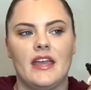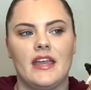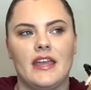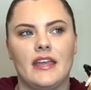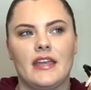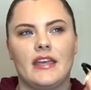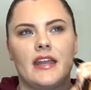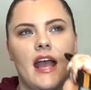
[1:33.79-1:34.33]

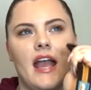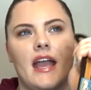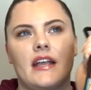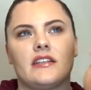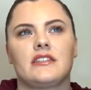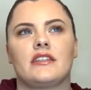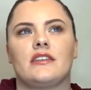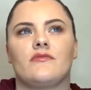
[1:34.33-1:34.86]
and I
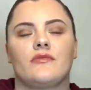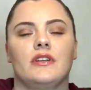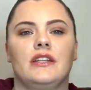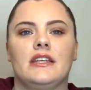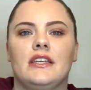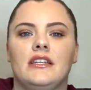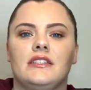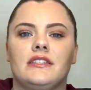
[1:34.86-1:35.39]
actually
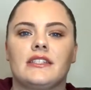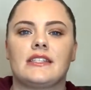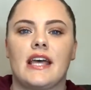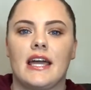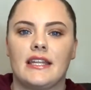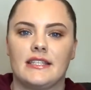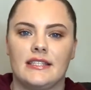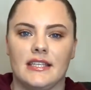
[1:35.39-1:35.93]
really
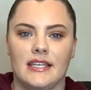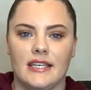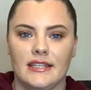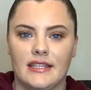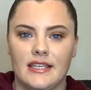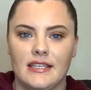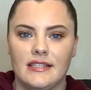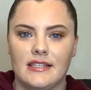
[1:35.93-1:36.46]
decided to
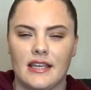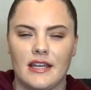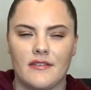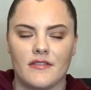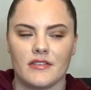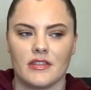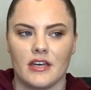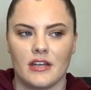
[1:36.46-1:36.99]
get this. I
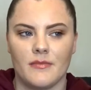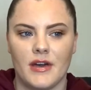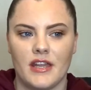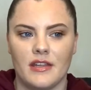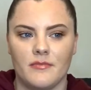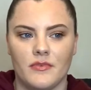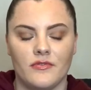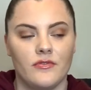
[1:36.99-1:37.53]
never thought about
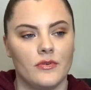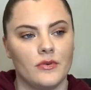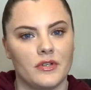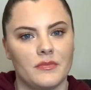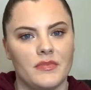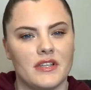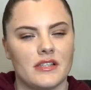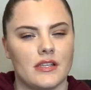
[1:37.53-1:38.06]
it
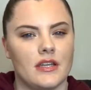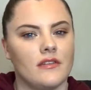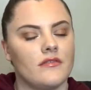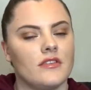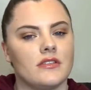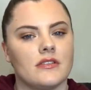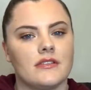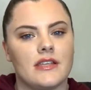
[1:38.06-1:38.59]
before because I never
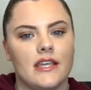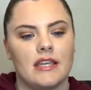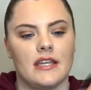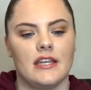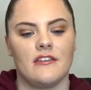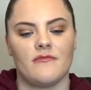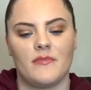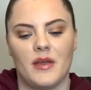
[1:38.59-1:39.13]
used to take
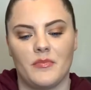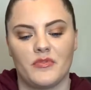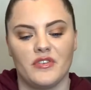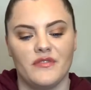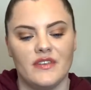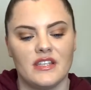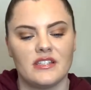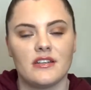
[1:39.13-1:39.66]
any of my
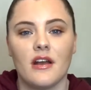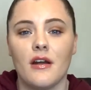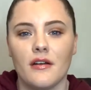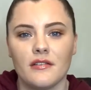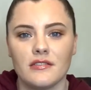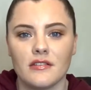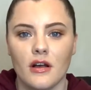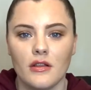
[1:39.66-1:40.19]
previous
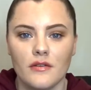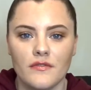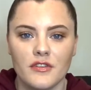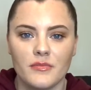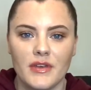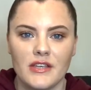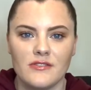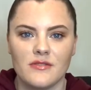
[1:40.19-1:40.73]
dogs all over
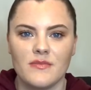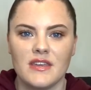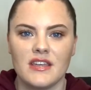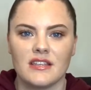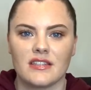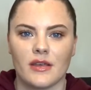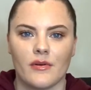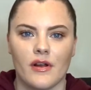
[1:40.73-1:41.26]
the place with me
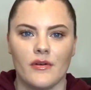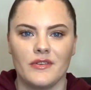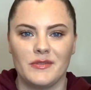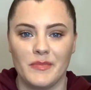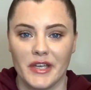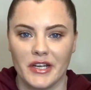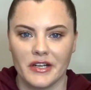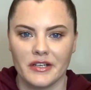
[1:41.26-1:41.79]
because they were always
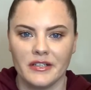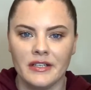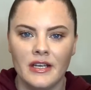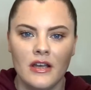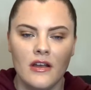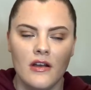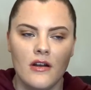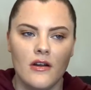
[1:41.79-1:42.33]
bigger
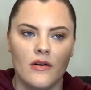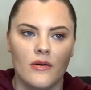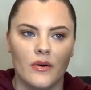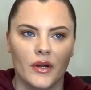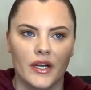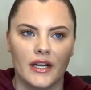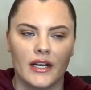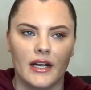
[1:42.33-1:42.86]

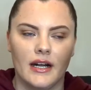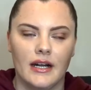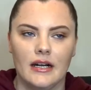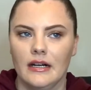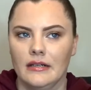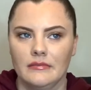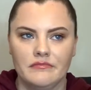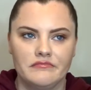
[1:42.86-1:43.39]
or
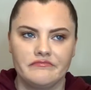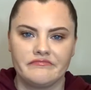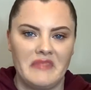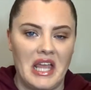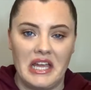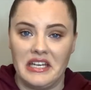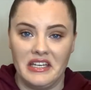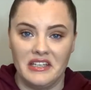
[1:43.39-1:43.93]
um,
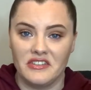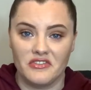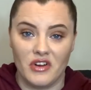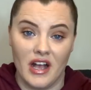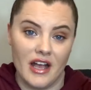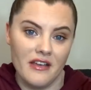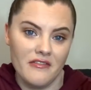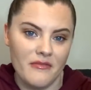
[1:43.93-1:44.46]
I didn't
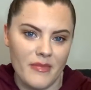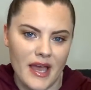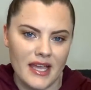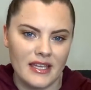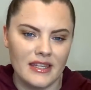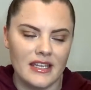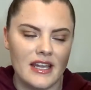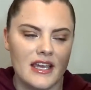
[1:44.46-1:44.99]
drive
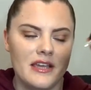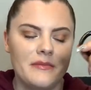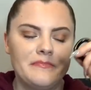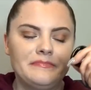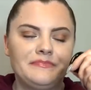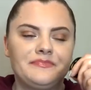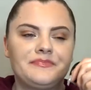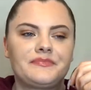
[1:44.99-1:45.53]
back in the day.
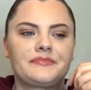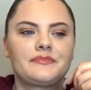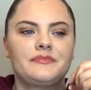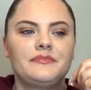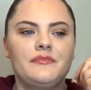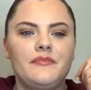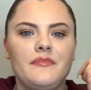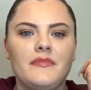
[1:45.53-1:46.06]

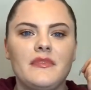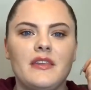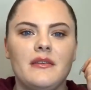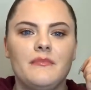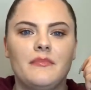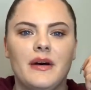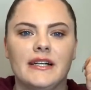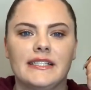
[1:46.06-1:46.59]

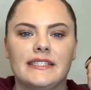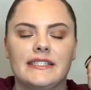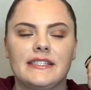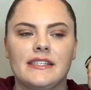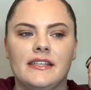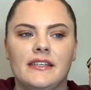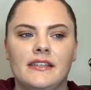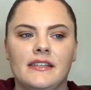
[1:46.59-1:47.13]

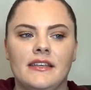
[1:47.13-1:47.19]
But